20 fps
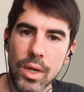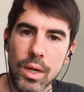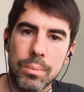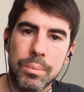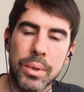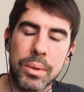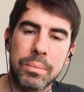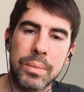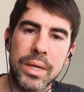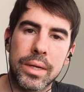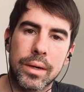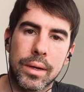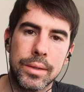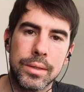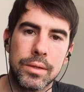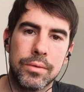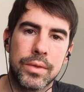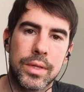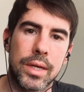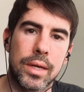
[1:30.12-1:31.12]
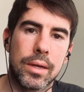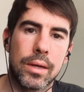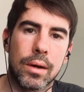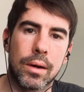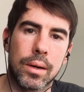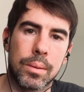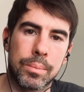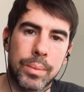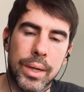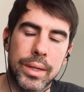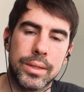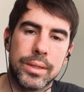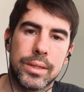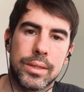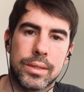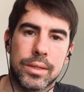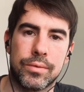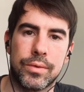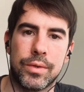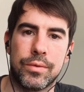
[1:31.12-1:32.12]
But because of the
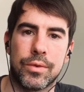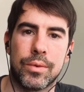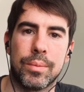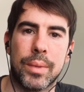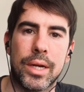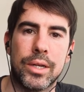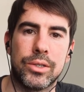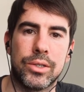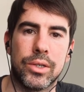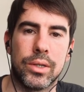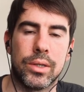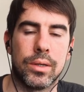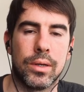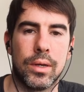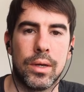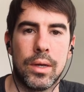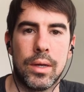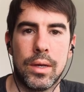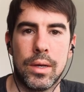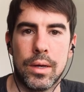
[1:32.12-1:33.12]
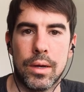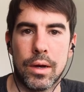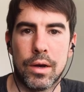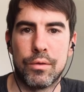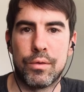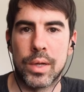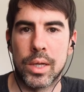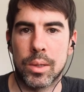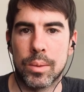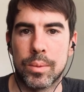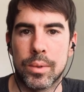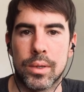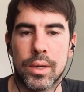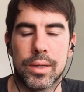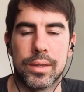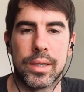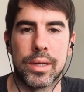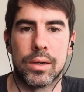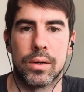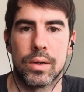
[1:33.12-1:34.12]
abundance of information available
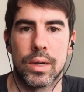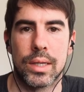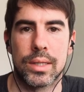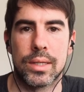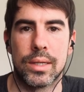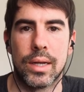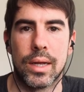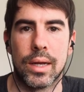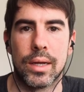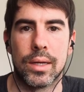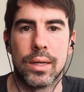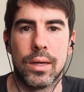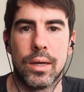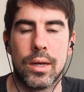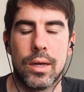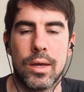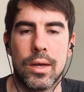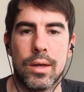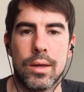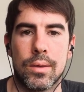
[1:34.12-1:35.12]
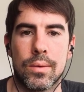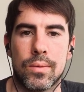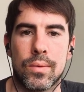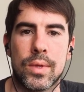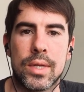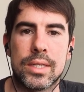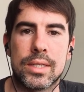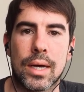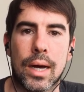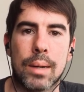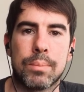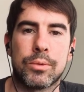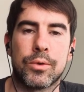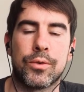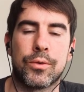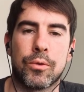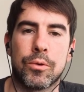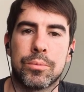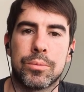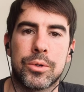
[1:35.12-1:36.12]
on the internet today, the top
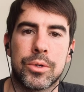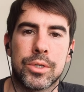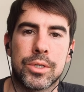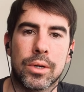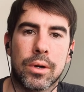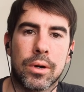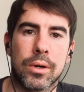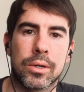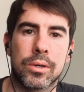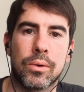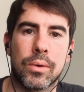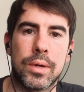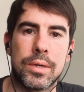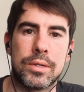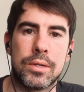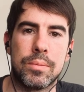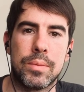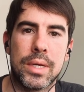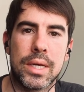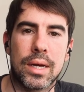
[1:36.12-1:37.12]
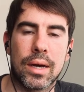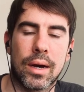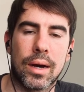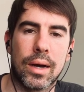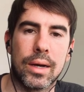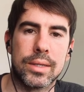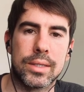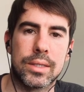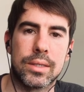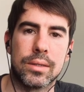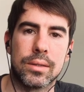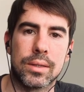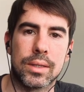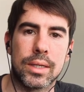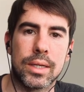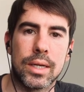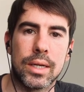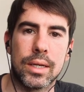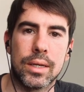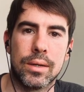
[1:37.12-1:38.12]
performers are going to be
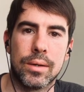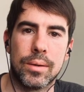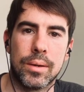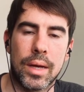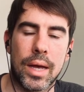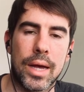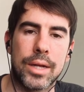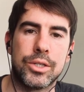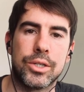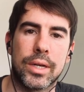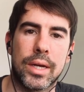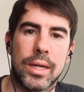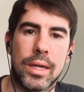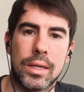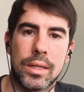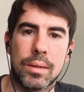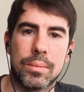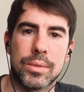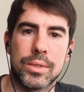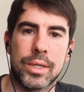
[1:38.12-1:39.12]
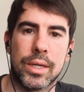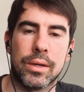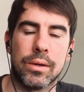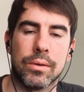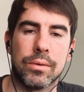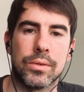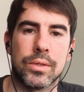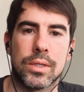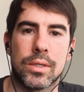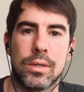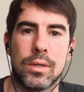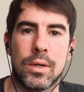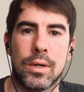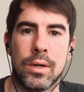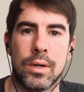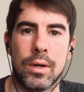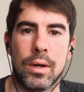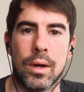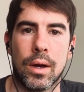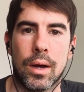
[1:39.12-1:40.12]
constantly educating themselves
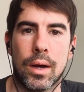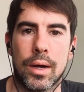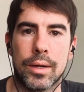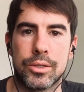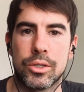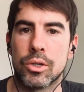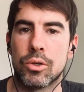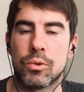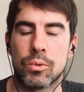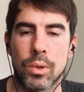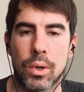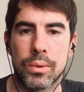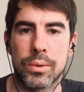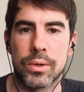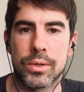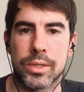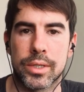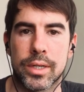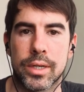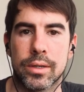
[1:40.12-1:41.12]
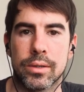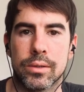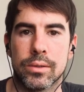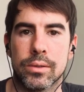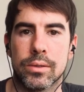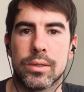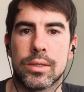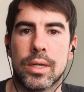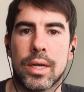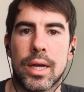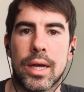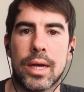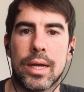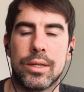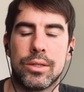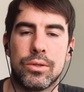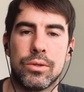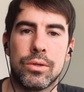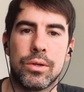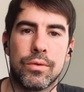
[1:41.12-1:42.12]
uh, to grow their skills
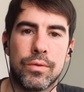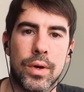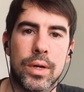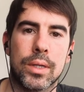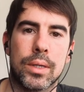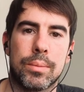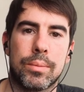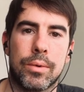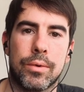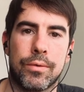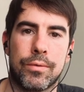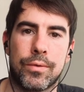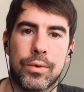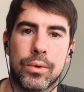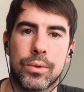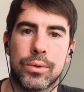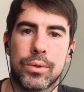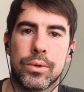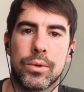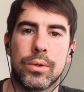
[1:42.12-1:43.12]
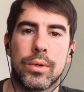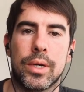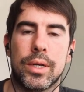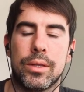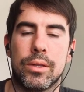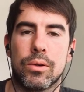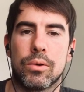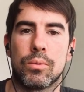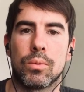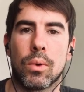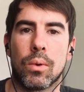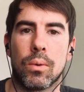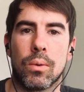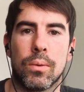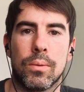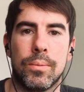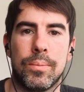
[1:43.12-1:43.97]
and to develop further in their role.